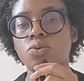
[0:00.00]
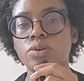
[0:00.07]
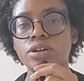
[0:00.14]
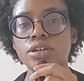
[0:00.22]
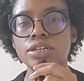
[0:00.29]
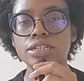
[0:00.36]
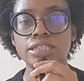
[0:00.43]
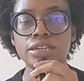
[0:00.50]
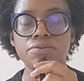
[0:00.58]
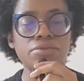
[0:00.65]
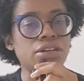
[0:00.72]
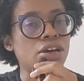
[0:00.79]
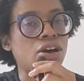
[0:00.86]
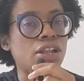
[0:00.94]
we're going to see
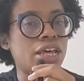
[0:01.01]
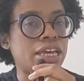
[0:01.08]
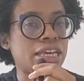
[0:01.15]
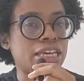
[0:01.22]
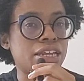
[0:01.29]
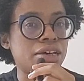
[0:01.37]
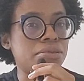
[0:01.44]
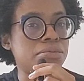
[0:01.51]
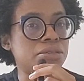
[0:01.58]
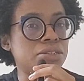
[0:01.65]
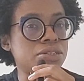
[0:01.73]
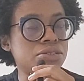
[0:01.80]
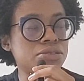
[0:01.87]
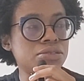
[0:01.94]
what all I get up
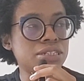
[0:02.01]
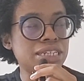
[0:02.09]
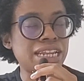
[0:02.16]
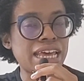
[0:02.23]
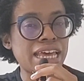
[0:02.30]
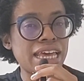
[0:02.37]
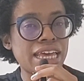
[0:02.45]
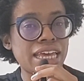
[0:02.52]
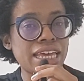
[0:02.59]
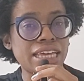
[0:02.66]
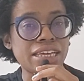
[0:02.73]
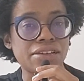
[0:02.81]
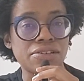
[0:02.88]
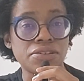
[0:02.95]
to
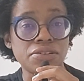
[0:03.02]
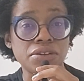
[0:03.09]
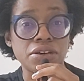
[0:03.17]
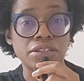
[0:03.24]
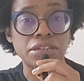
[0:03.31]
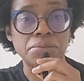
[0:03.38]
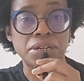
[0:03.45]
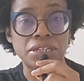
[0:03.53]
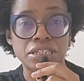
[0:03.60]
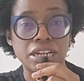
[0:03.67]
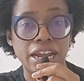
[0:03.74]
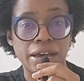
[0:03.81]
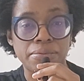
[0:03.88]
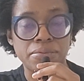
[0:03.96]
today. Who knows? I might
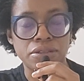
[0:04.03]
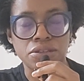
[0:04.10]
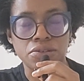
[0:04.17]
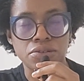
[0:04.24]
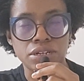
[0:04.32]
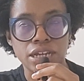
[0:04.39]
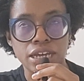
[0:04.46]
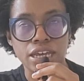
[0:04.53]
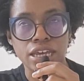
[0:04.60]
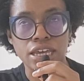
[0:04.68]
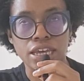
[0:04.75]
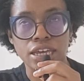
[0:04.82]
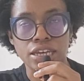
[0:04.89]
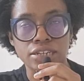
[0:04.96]
just nap the whole
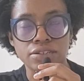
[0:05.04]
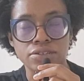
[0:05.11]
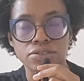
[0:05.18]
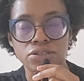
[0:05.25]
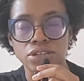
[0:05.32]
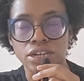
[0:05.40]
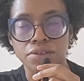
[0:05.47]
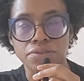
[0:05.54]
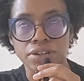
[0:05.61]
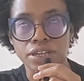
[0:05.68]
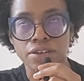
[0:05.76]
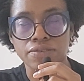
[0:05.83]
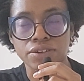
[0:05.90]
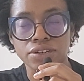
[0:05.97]
day and try to
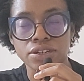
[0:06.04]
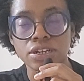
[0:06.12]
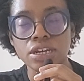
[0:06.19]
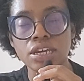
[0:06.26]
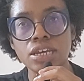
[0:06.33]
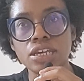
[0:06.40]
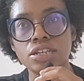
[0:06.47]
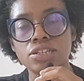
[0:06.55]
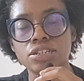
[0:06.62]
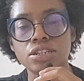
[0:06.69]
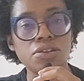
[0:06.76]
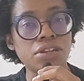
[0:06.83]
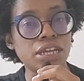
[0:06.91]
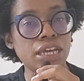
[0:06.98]
recover
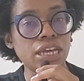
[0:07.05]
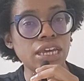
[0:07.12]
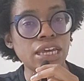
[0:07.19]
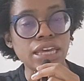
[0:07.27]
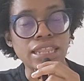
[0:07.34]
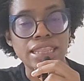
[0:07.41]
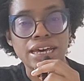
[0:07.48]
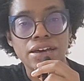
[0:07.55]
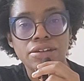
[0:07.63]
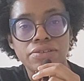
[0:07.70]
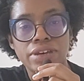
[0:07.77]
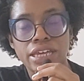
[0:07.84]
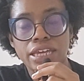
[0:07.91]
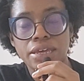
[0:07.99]
slowly that
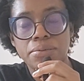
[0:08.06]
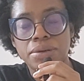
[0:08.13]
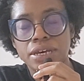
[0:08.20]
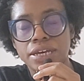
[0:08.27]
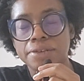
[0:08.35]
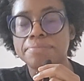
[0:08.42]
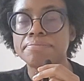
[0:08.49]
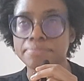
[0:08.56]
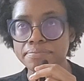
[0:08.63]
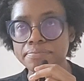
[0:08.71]
way, but